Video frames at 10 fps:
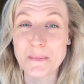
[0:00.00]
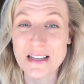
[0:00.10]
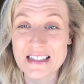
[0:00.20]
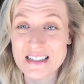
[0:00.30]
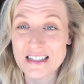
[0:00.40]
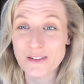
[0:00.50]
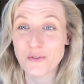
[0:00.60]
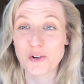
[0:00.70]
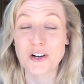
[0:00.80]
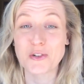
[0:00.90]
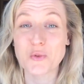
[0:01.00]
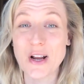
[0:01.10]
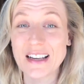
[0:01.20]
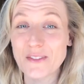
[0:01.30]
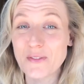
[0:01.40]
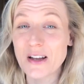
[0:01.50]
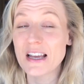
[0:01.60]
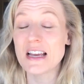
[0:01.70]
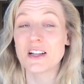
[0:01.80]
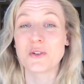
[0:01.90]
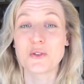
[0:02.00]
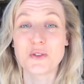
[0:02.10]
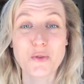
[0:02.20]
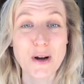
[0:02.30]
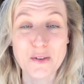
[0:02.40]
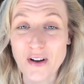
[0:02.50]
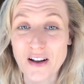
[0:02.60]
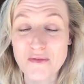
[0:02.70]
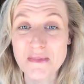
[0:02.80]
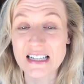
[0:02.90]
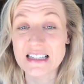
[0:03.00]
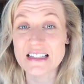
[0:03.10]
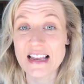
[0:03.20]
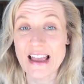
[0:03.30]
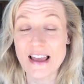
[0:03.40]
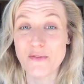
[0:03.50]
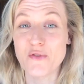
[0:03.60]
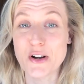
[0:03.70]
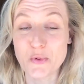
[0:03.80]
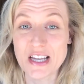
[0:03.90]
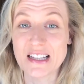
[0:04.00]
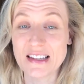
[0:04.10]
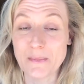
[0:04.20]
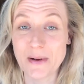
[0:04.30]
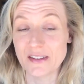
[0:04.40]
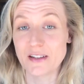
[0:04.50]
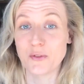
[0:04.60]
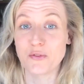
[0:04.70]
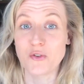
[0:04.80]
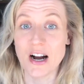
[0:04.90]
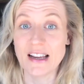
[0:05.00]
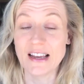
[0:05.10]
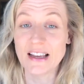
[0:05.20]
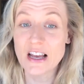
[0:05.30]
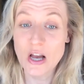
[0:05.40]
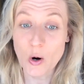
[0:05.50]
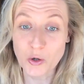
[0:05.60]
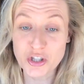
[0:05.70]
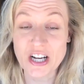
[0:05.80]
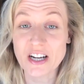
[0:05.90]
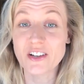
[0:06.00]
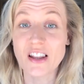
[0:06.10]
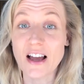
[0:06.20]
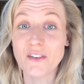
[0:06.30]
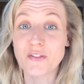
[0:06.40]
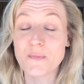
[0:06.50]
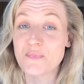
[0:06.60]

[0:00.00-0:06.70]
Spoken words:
BST for around 20 to 25 minutes every weekday, Monday to Friday. Or share the live